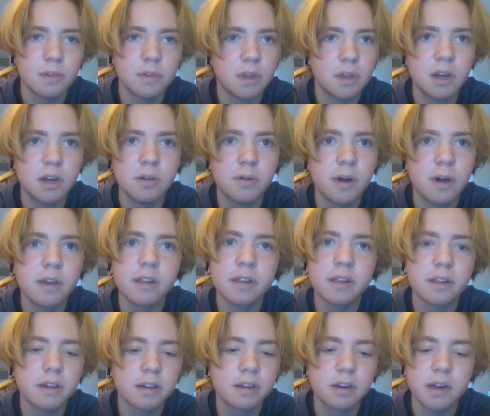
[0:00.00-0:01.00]
Any way that
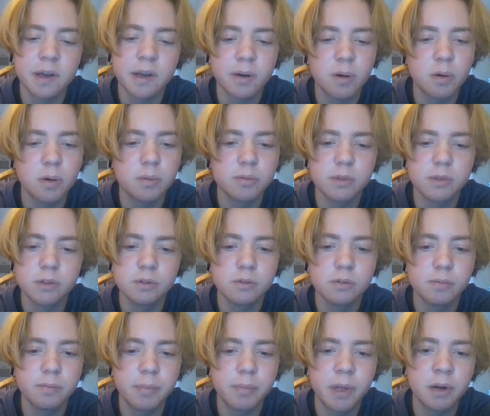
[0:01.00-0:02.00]
they can help
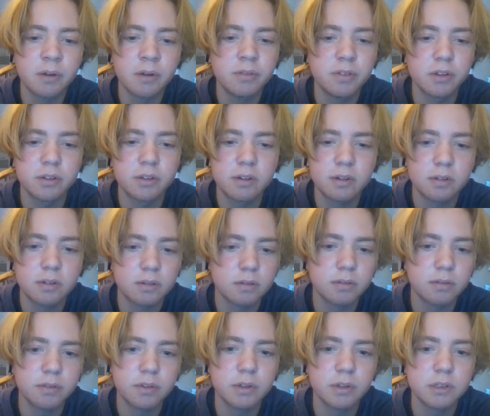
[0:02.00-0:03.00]
will benefit
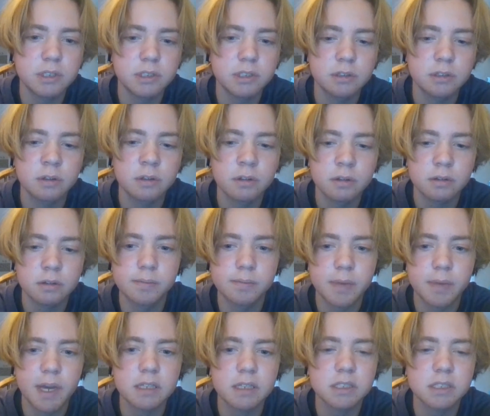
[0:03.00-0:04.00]
future
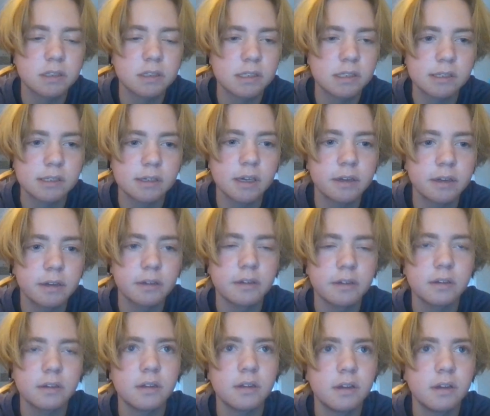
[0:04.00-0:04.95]
patients who get it.